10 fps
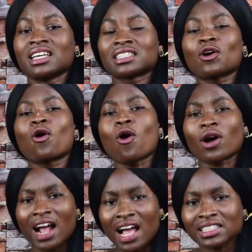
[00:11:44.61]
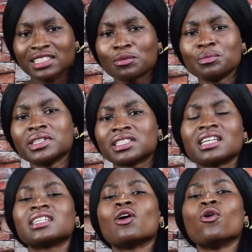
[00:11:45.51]
So, all cars and be
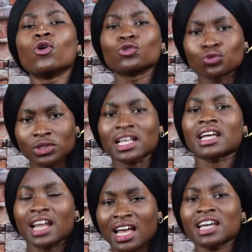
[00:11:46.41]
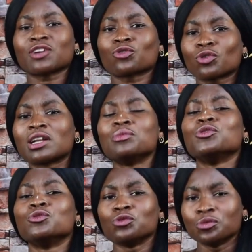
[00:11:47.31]
say no, Susanna, high and on a
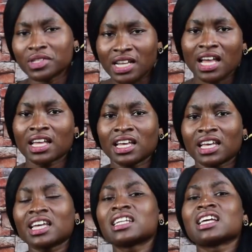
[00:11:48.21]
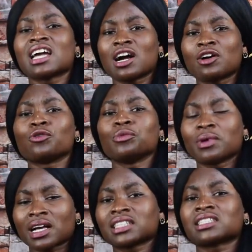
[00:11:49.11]
mew who be that. Eh, they are
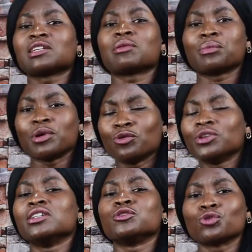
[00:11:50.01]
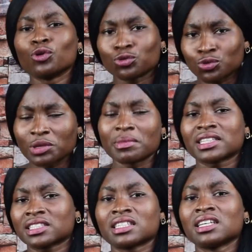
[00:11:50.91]
Obibacas and Papa, we and so soon bat.